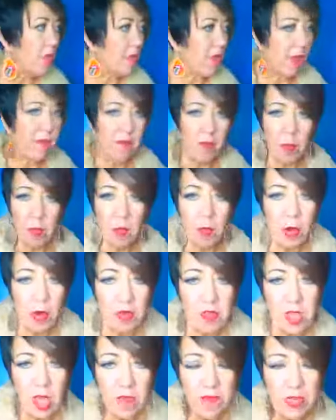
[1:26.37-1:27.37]
Some of them
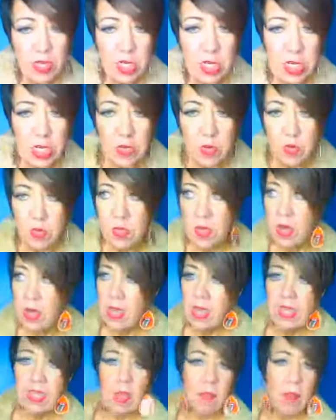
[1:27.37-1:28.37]
are self-induced.
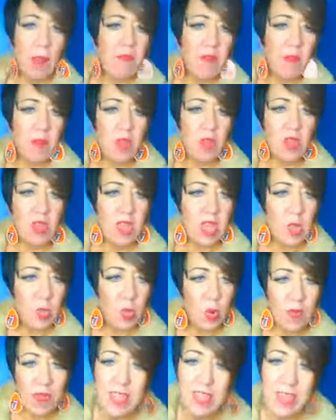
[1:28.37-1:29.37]
Some of them is just
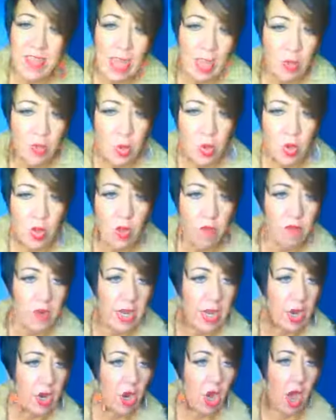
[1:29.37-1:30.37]
because we're in the cesspool
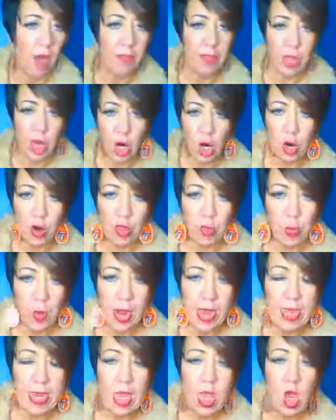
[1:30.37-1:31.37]
over here called the earth,
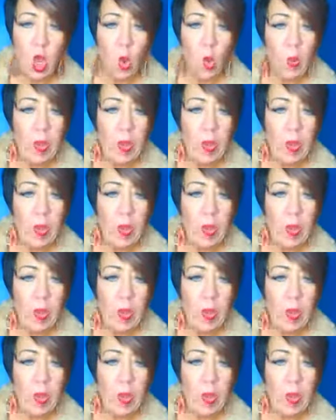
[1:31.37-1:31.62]
right?